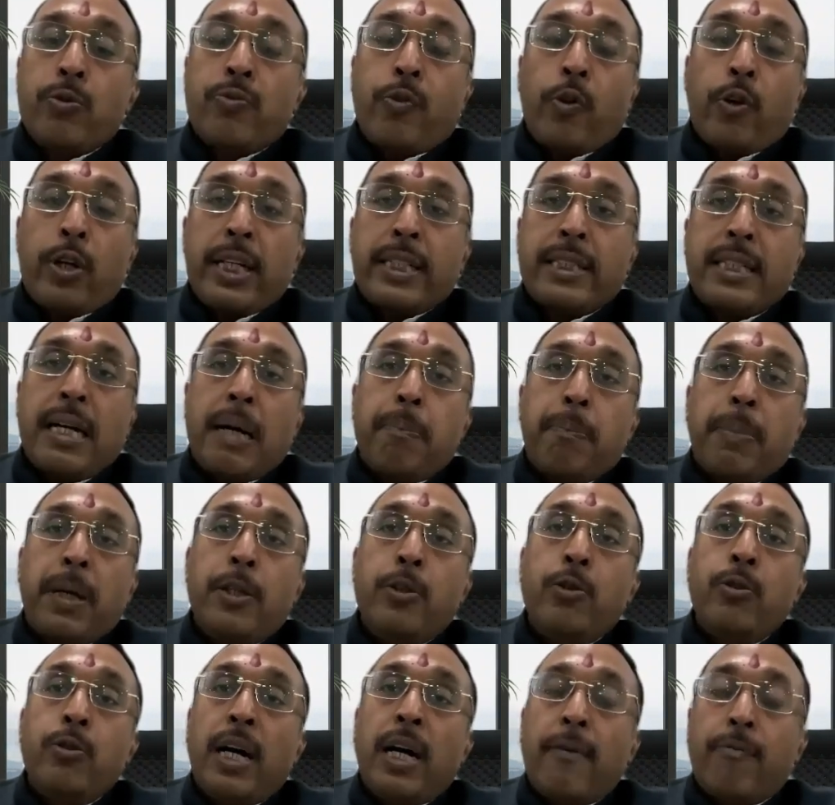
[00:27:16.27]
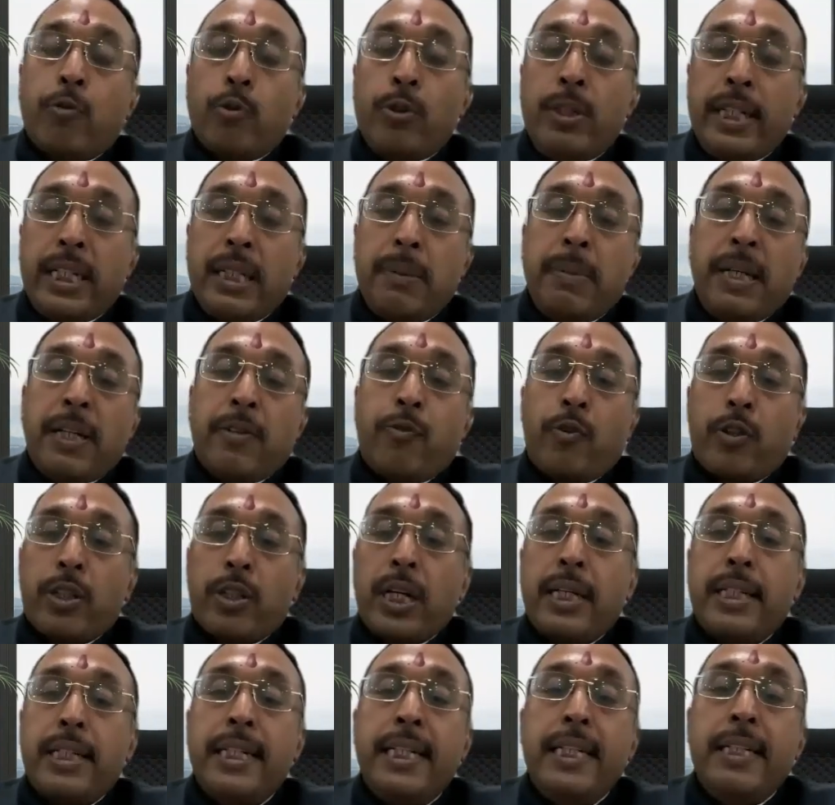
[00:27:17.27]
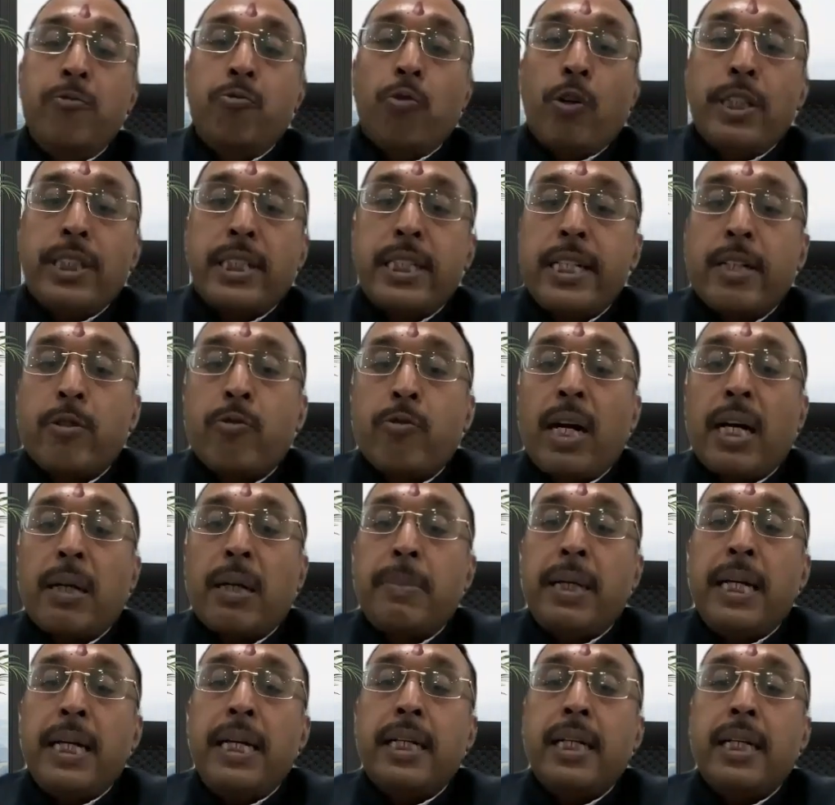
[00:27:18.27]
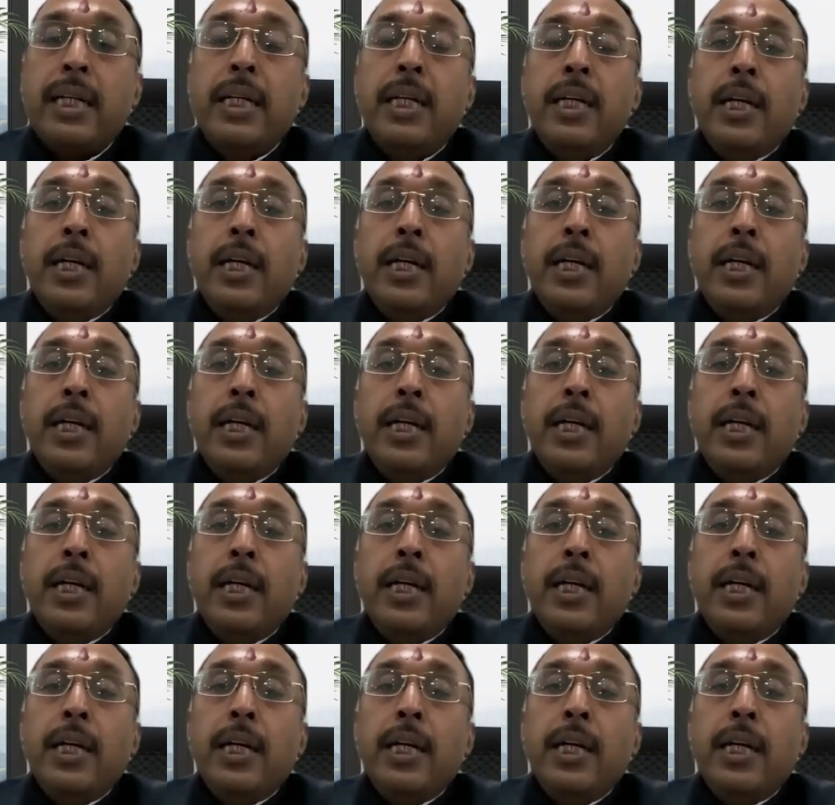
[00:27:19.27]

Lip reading: For example, you have to intimate for the e-invoice requirement.